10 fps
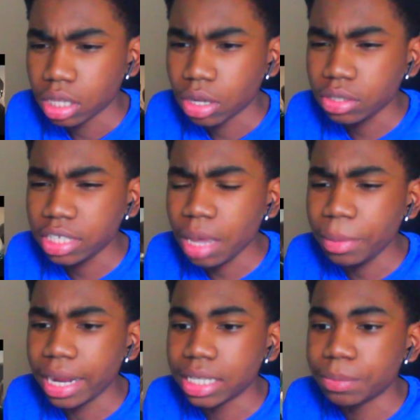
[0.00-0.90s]
Don't tell
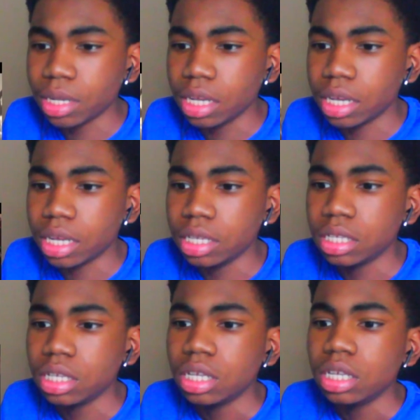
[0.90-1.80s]
me that's
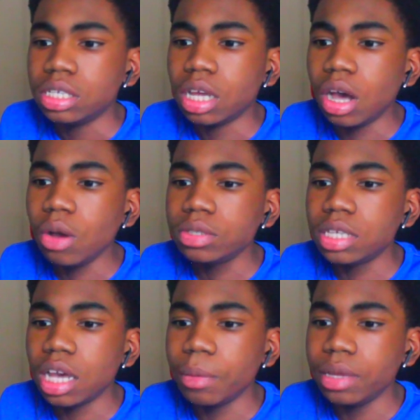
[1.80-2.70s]
blood. Don't
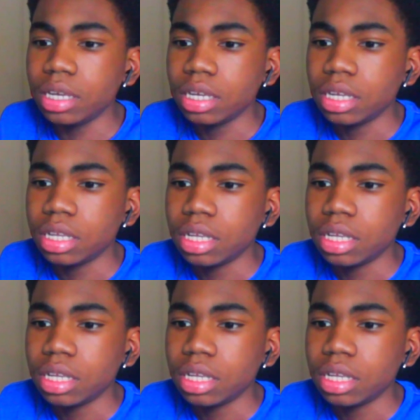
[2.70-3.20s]
tell me.